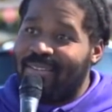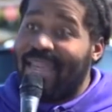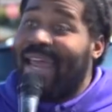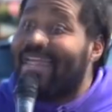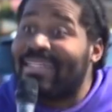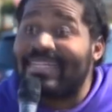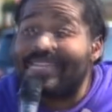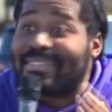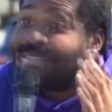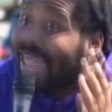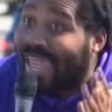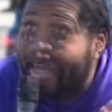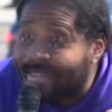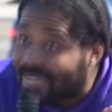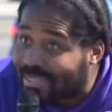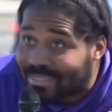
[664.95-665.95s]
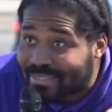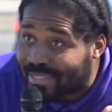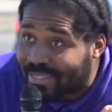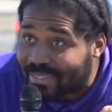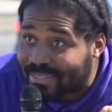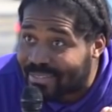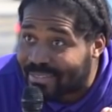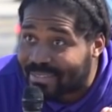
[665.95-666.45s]
That is deadly,
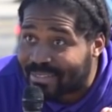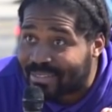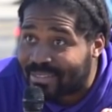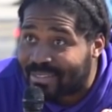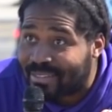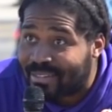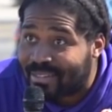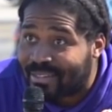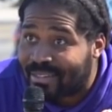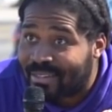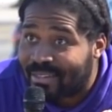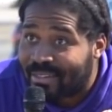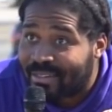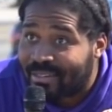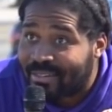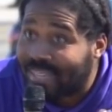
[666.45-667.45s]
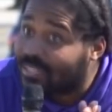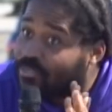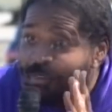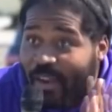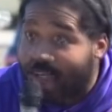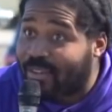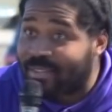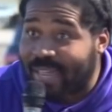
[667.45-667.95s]
sis. That's
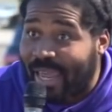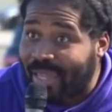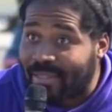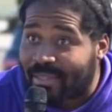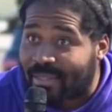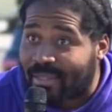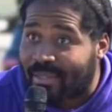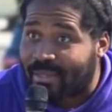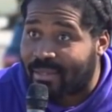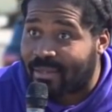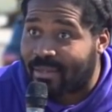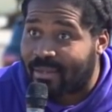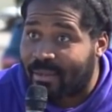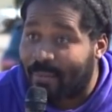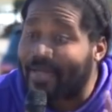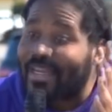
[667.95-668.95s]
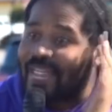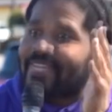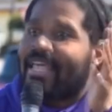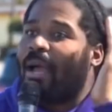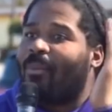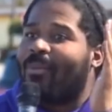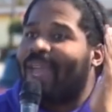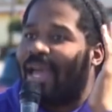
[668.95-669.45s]
very deadly. But that's
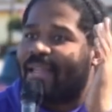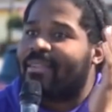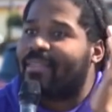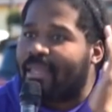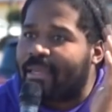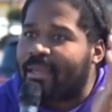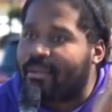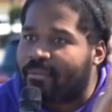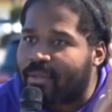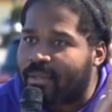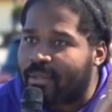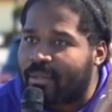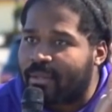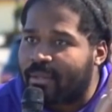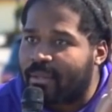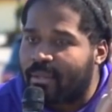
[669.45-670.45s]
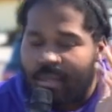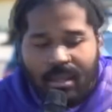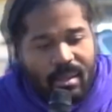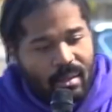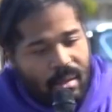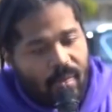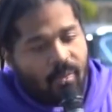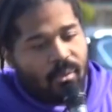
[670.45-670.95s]
how we got to think of
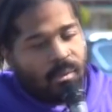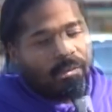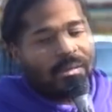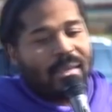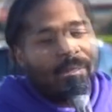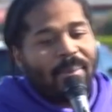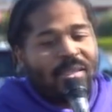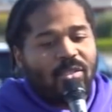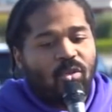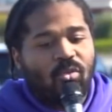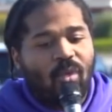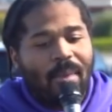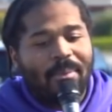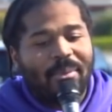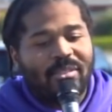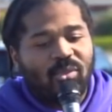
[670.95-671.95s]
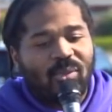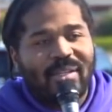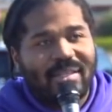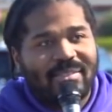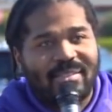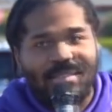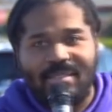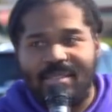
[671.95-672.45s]
it. Give me Deuteronomy
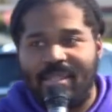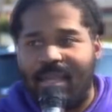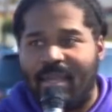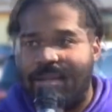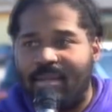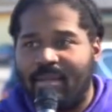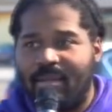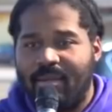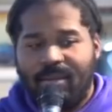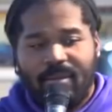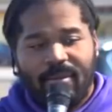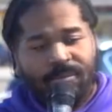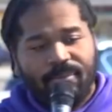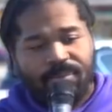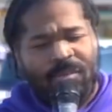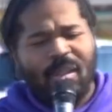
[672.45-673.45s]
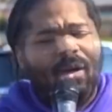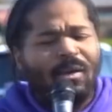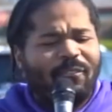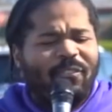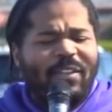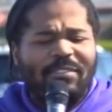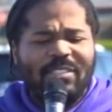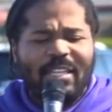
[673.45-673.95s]
28, 16. No,
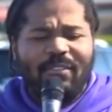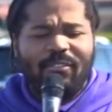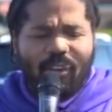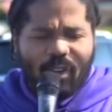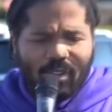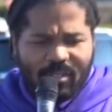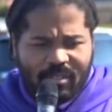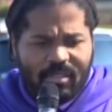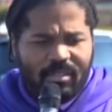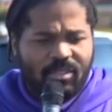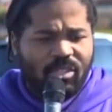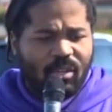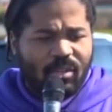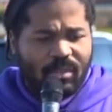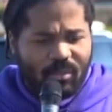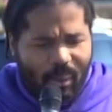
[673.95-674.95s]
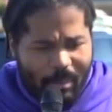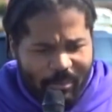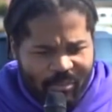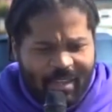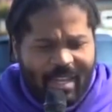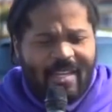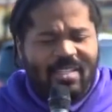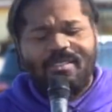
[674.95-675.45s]
15 verse to show the
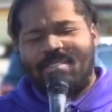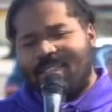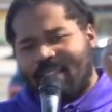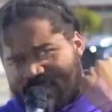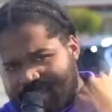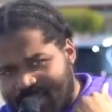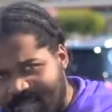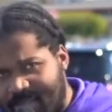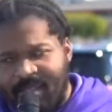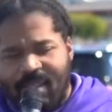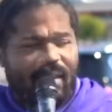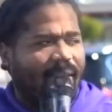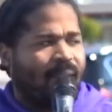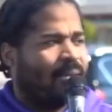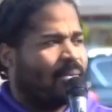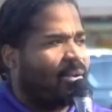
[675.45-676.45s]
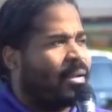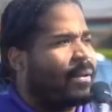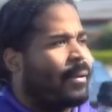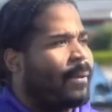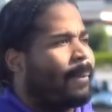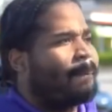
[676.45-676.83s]
ramifications then 16. Read.